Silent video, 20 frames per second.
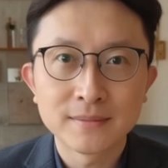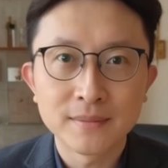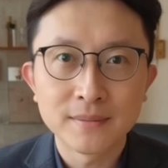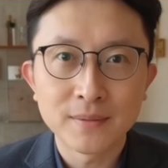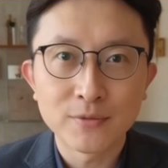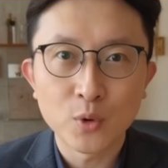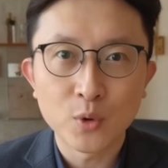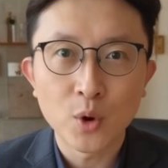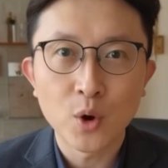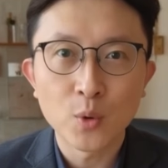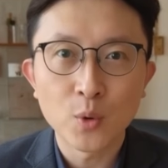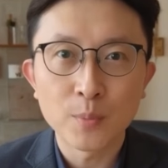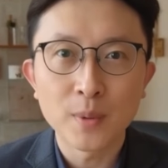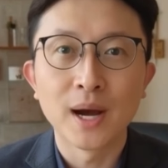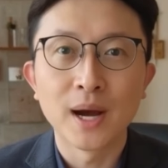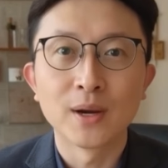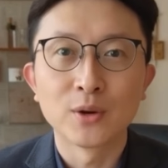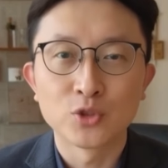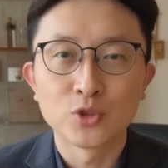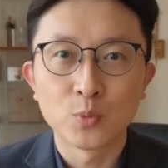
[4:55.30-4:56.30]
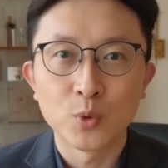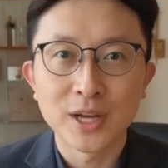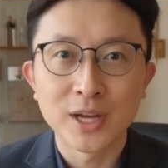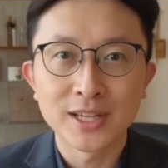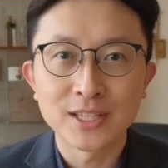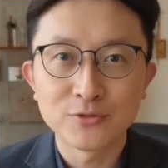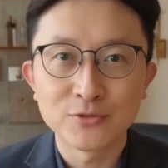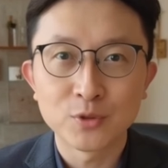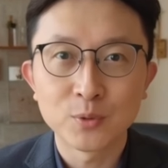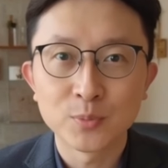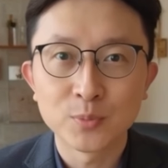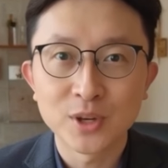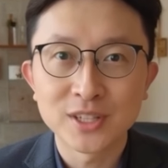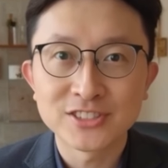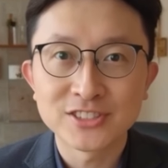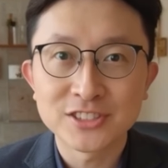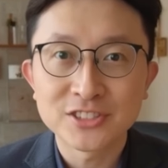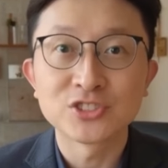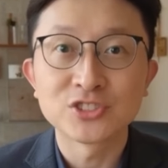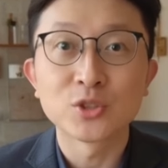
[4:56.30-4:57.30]
For homebuyers waiting for
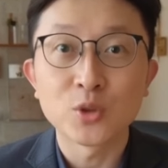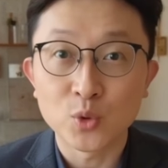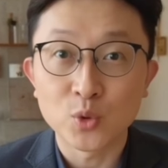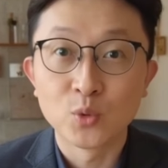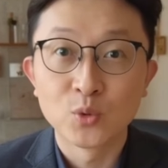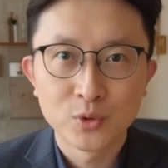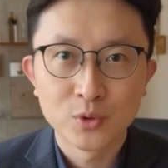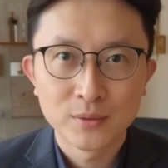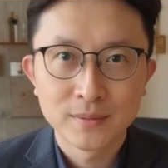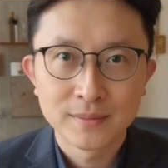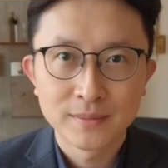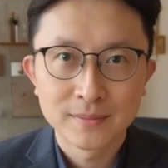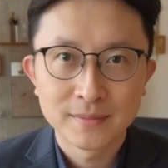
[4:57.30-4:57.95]
prices to cool,